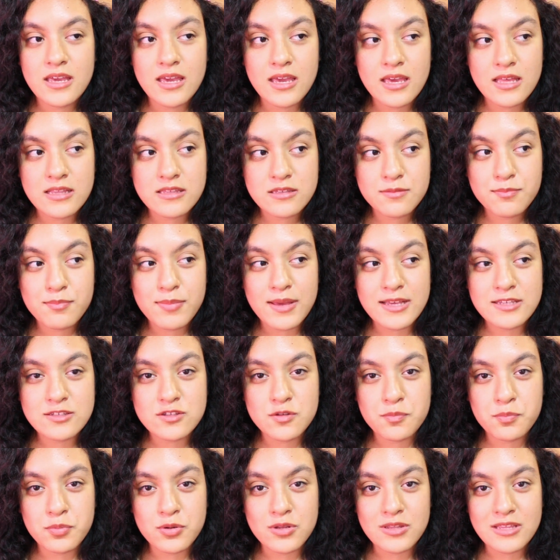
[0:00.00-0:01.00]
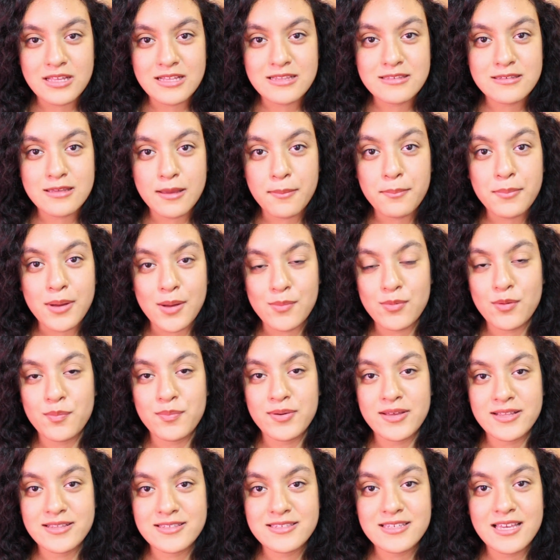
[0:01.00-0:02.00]
it's best to put in some bobby
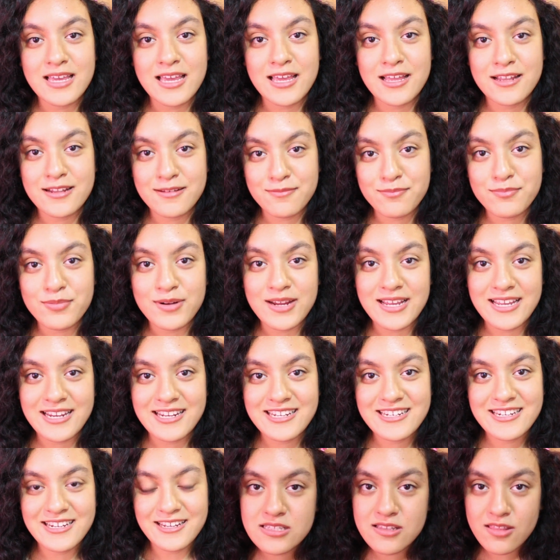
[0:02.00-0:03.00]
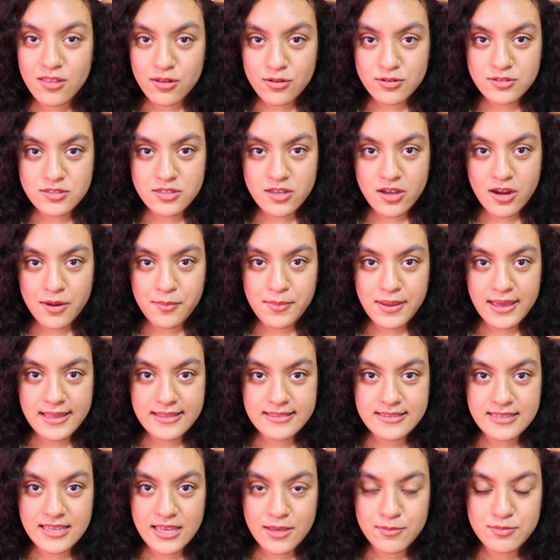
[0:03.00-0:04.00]
pins and braid. Those are
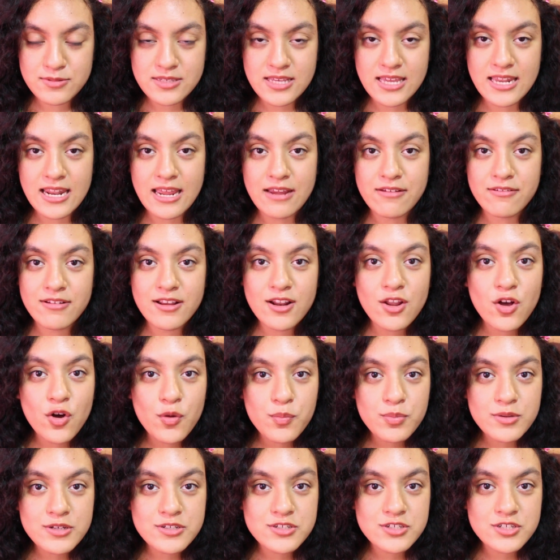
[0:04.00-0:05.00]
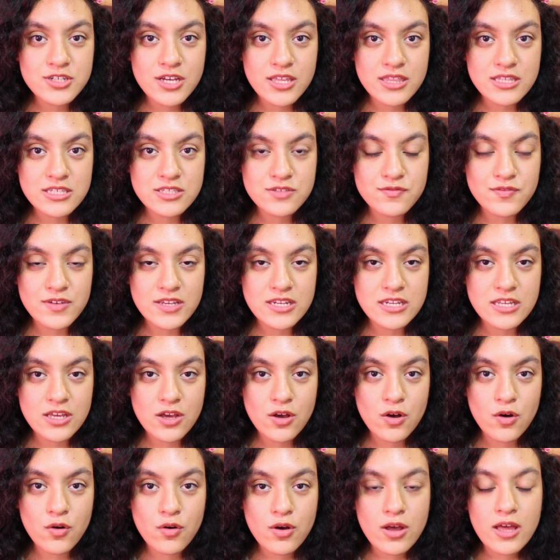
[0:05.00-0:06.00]
my tips, and I really hope you enjoyed this
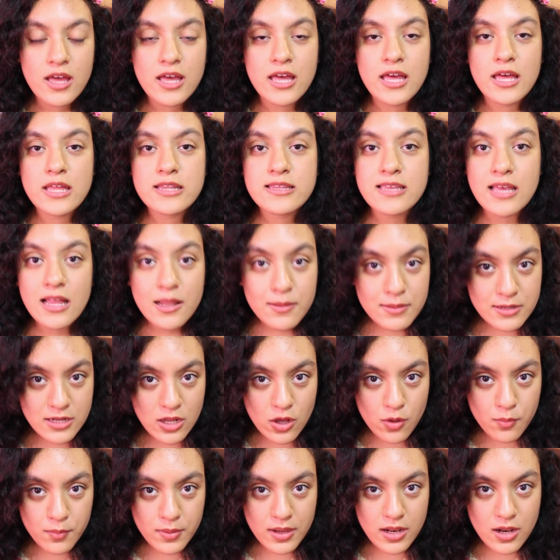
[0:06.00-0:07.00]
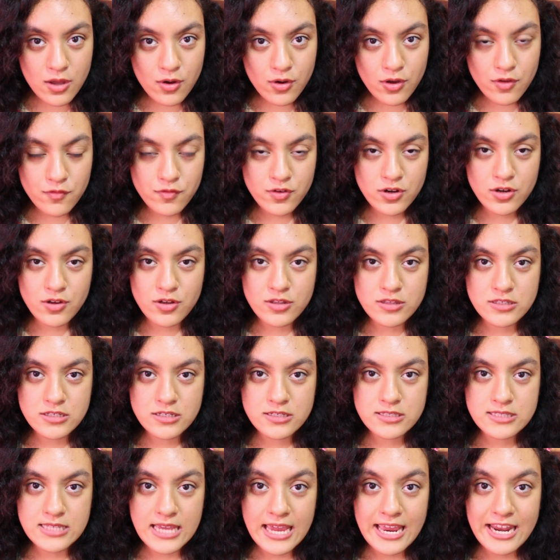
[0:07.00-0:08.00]
video. Tell me down below if you're going to
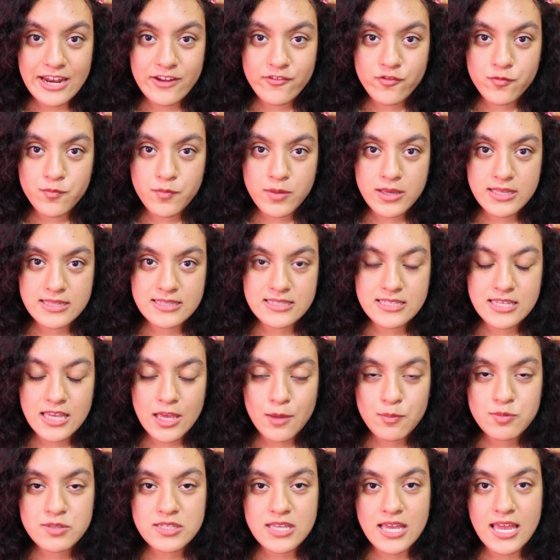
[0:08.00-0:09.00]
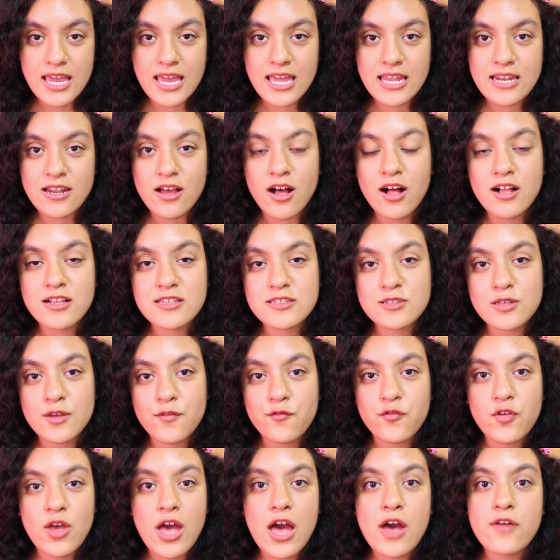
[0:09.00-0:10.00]
use any of my tips, and also
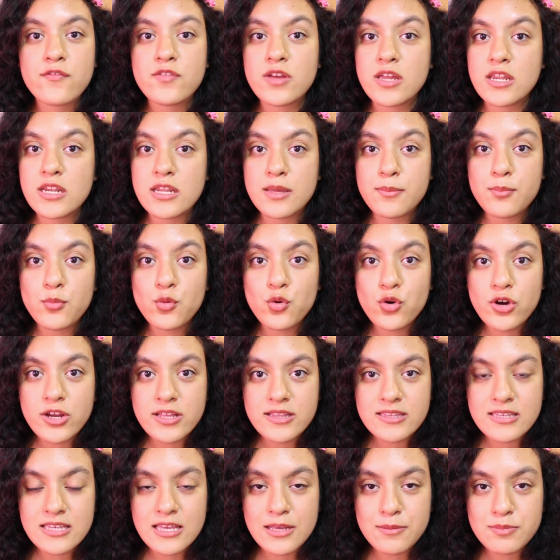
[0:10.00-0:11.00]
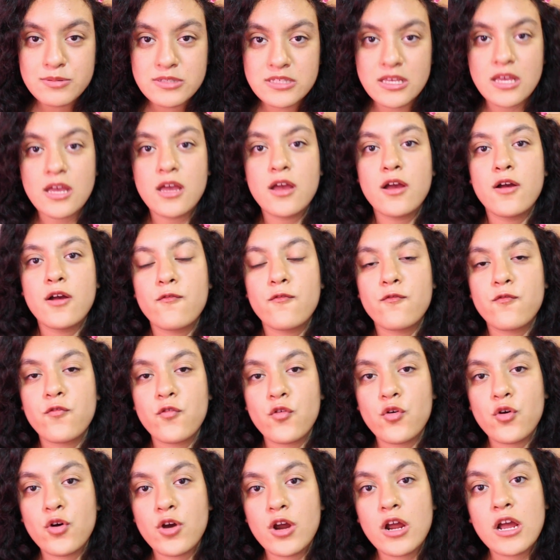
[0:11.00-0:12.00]
if you have any more tips
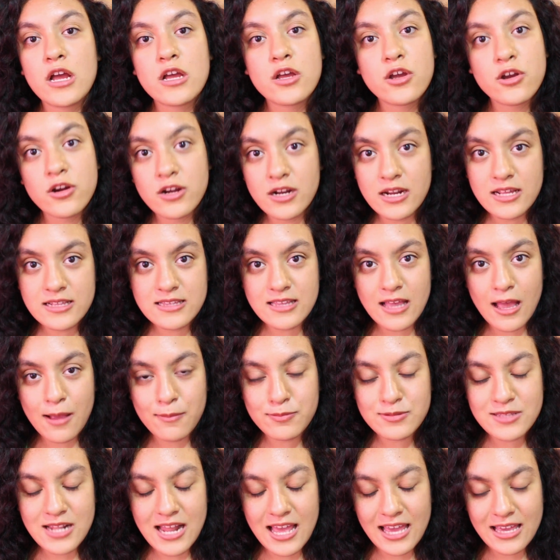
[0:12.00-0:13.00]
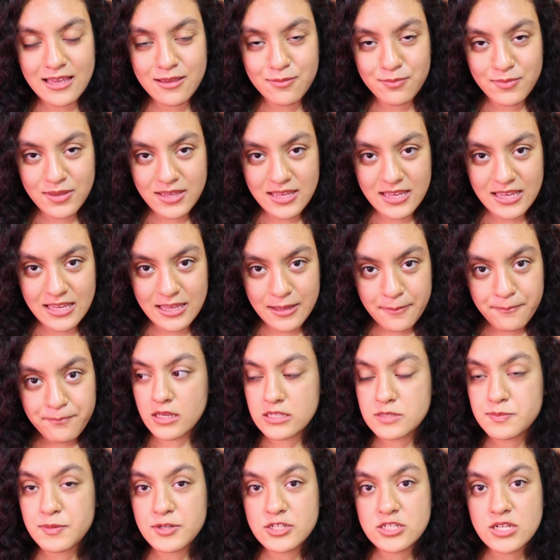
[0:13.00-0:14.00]
for curly tops like me,
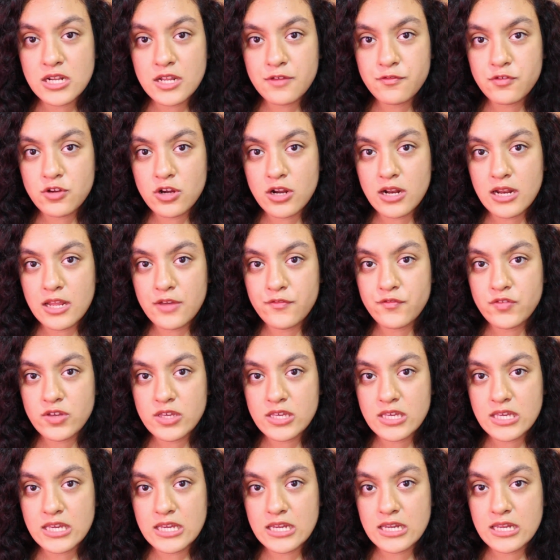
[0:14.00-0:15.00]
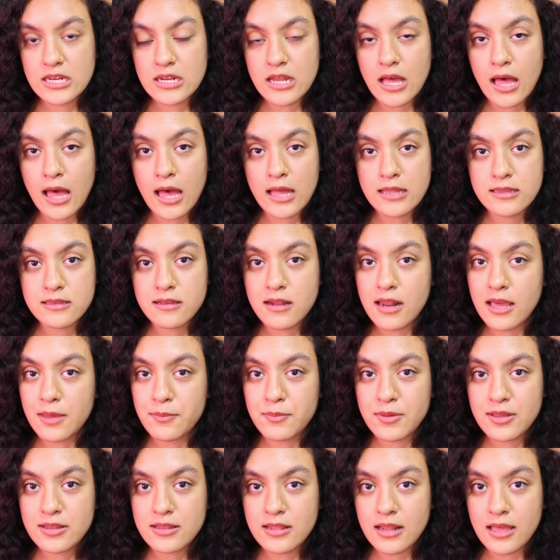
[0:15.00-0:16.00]
especially if you're living in a hot
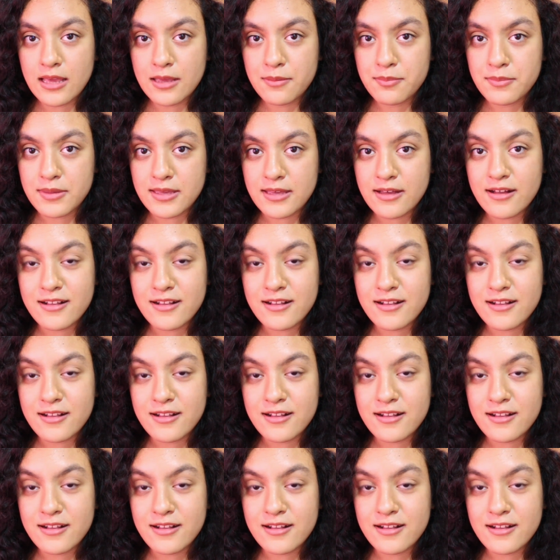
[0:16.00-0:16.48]
climate like me